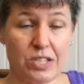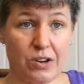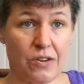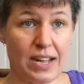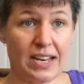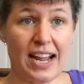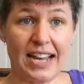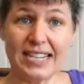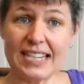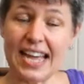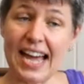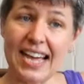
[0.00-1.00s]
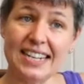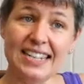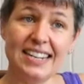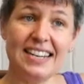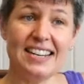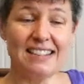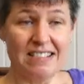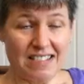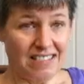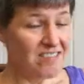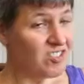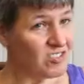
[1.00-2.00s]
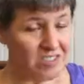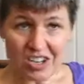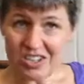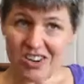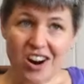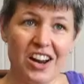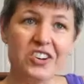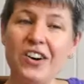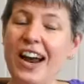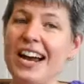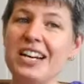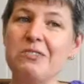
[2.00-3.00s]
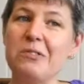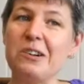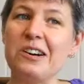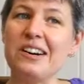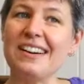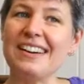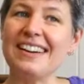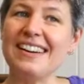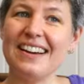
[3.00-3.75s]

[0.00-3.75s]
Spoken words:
So I did that contract work,